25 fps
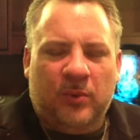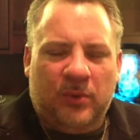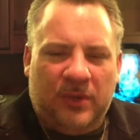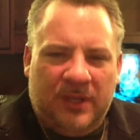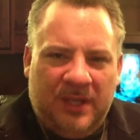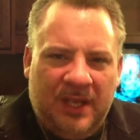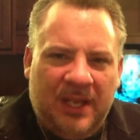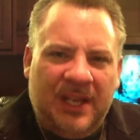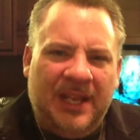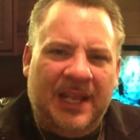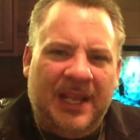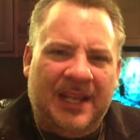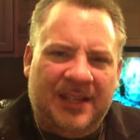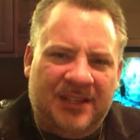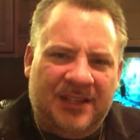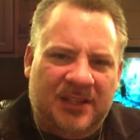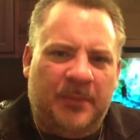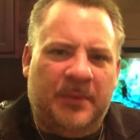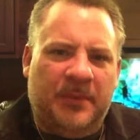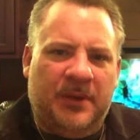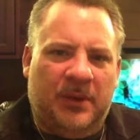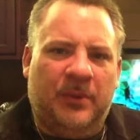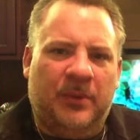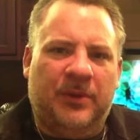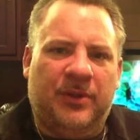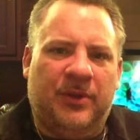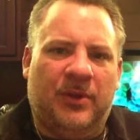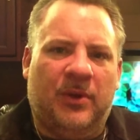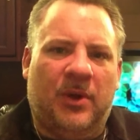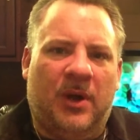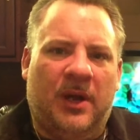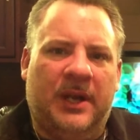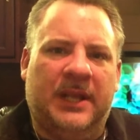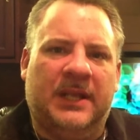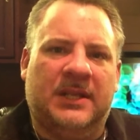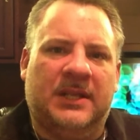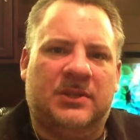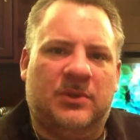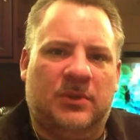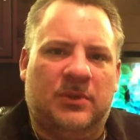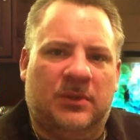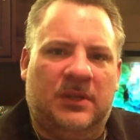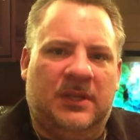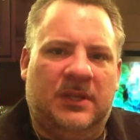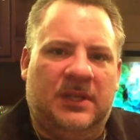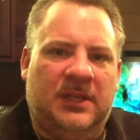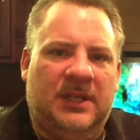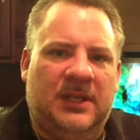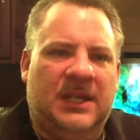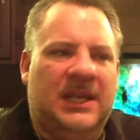Get intimate with your audience.
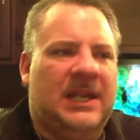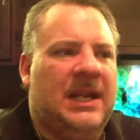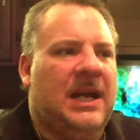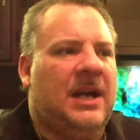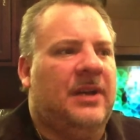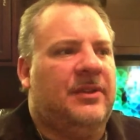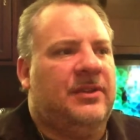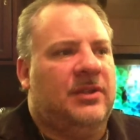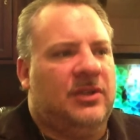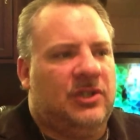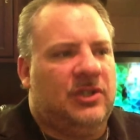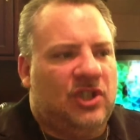Get out there,